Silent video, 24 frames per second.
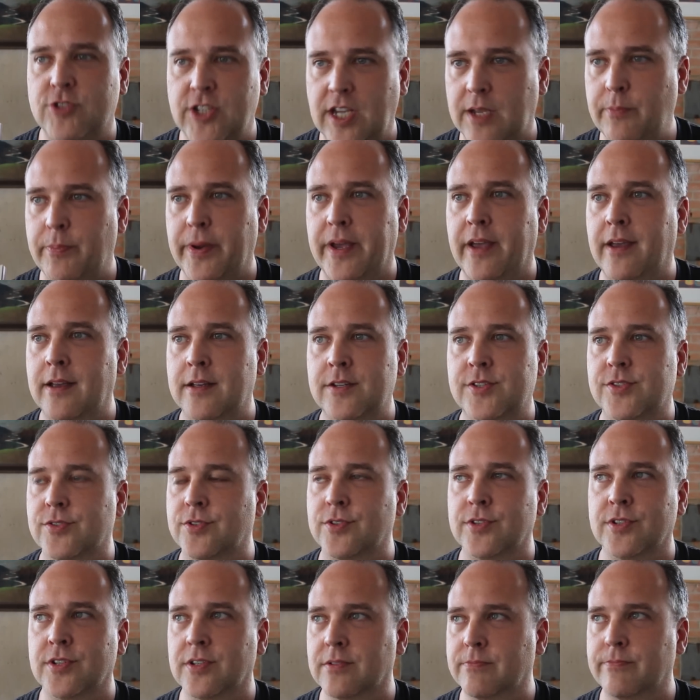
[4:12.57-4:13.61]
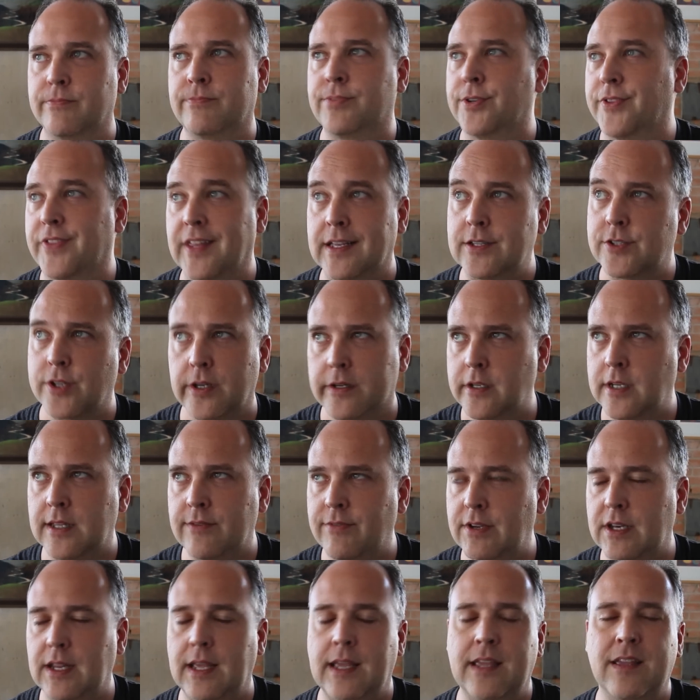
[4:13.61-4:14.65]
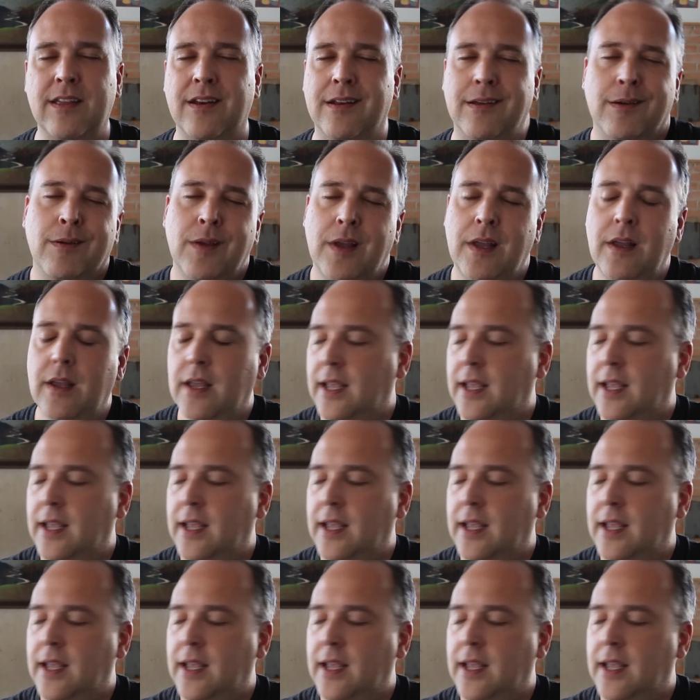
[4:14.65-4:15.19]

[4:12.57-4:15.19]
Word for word: JPEGs or put things on a D V D, you know.